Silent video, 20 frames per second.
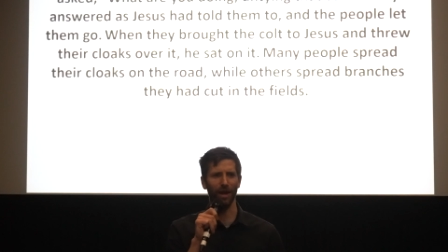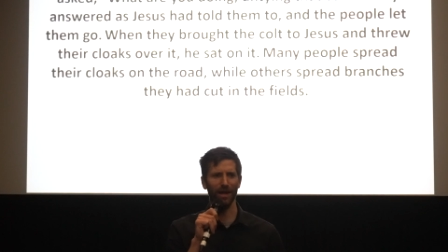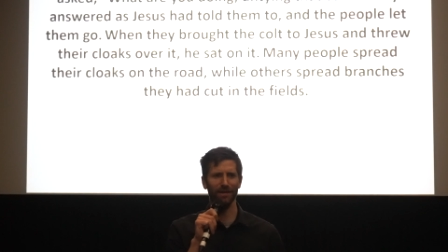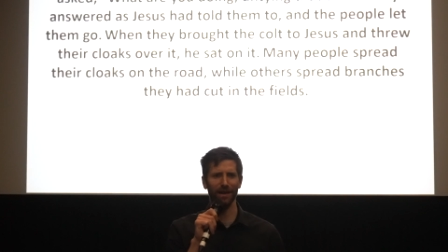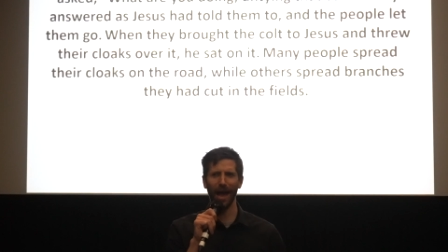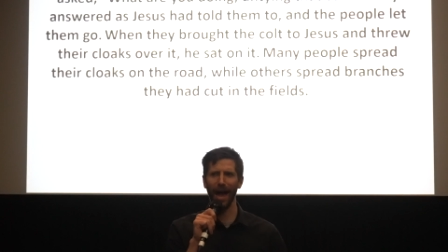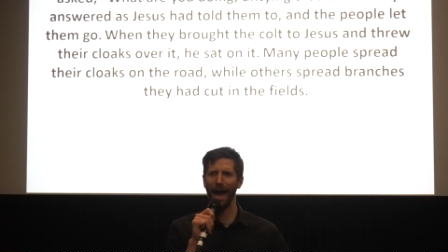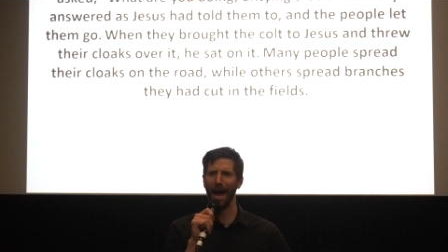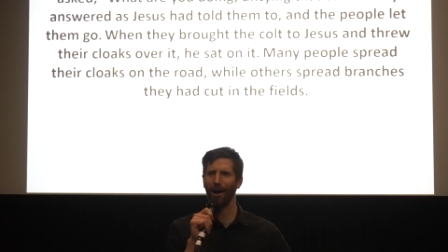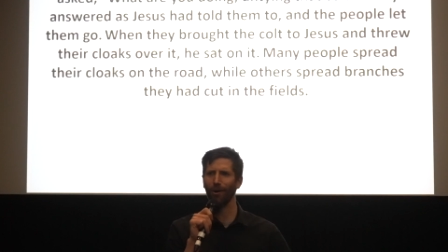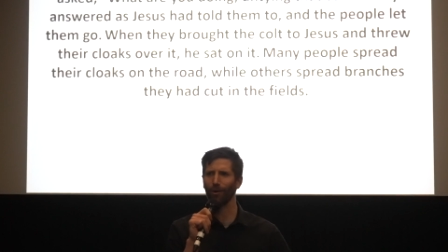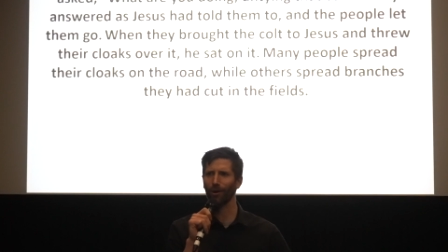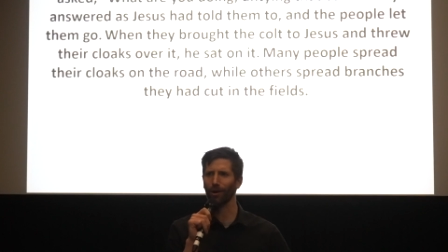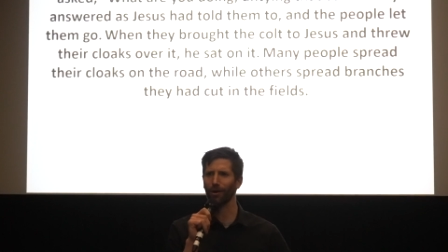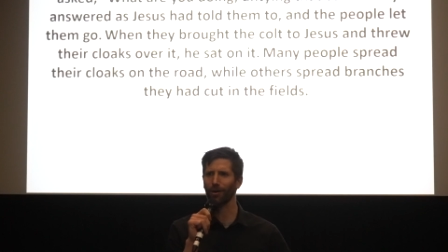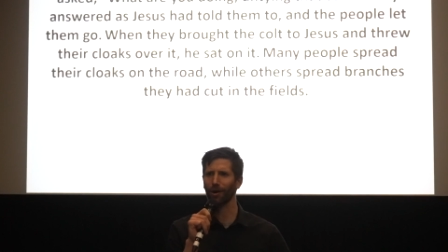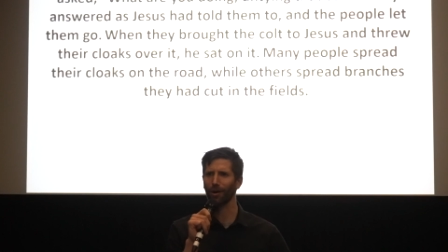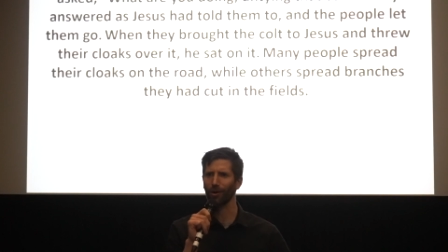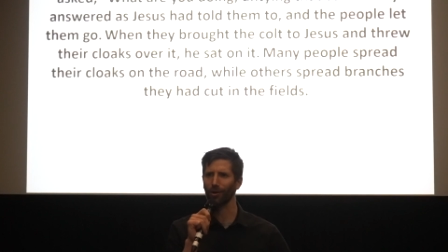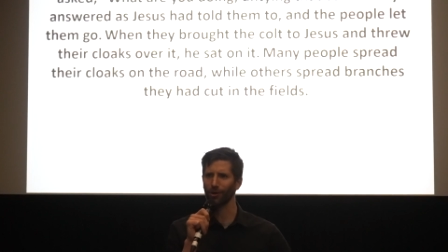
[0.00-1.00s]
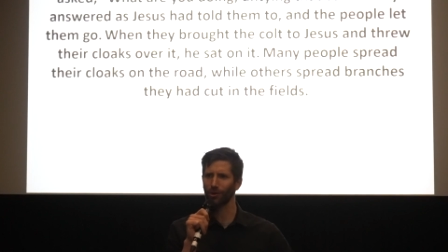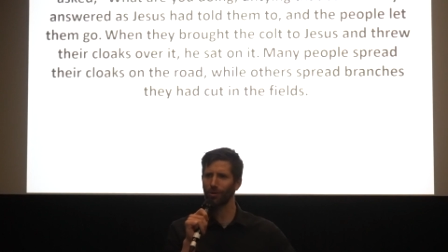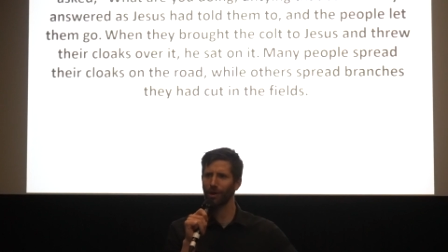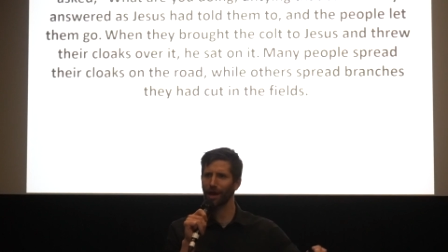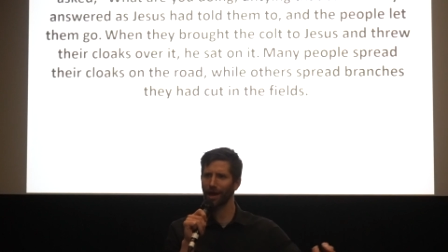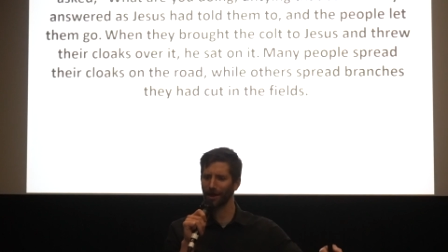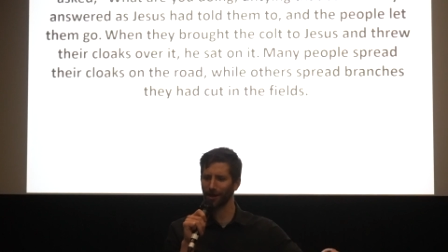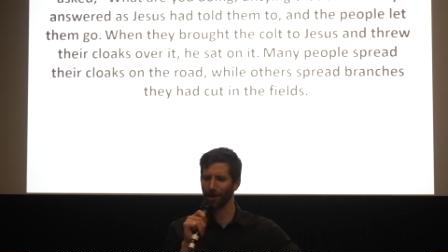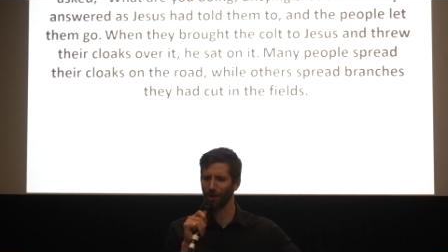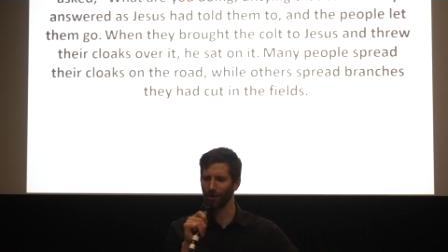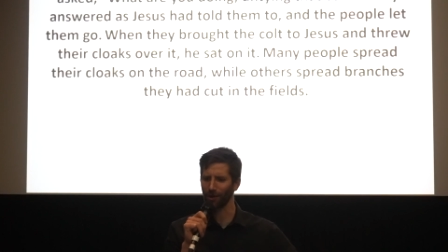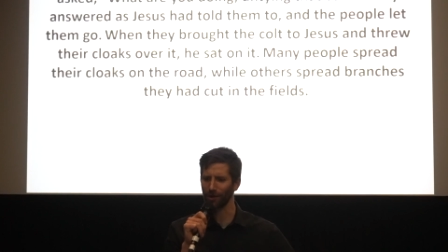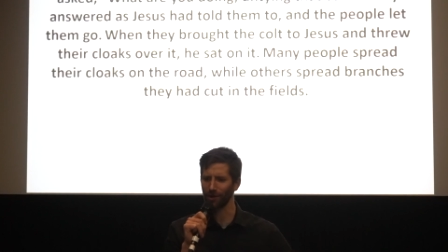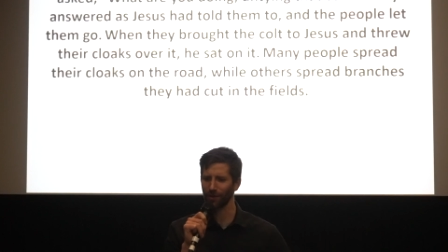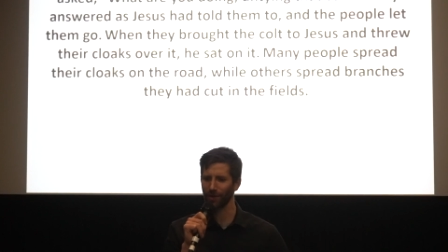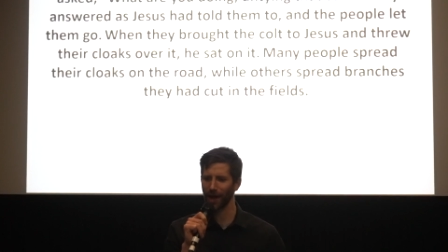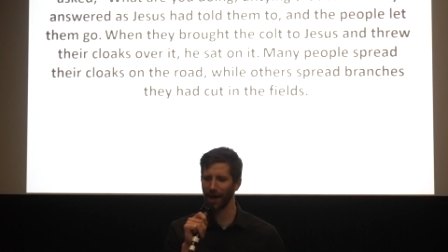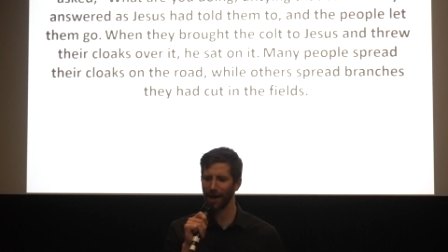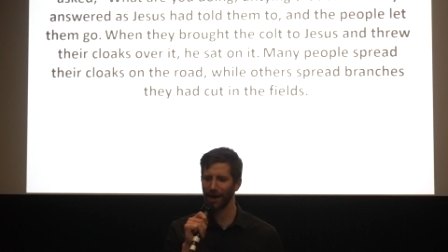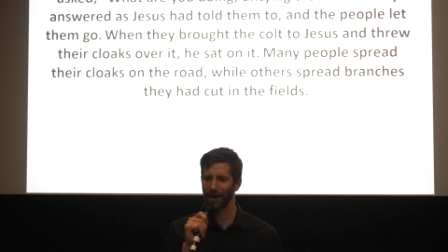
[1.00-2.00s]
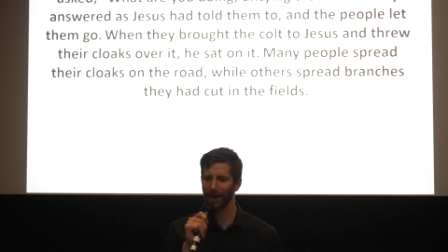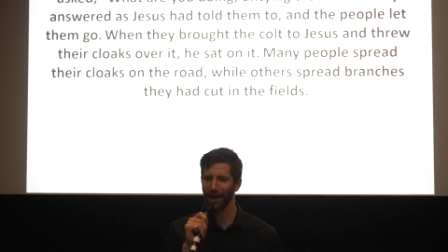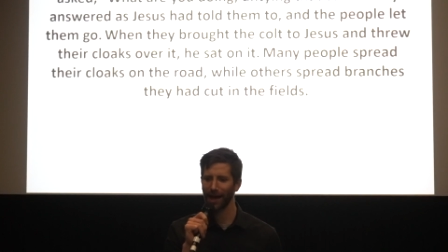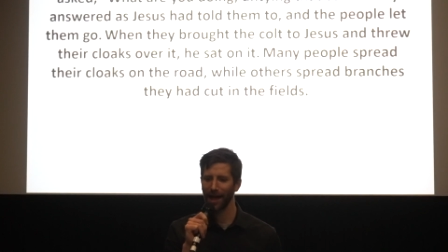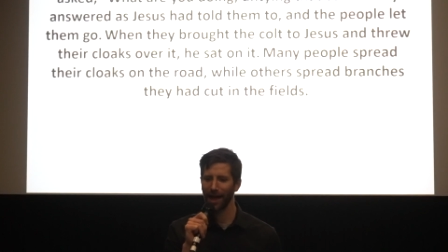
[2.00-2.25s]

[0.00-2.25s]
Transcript: That's our colt. You can't go and do that."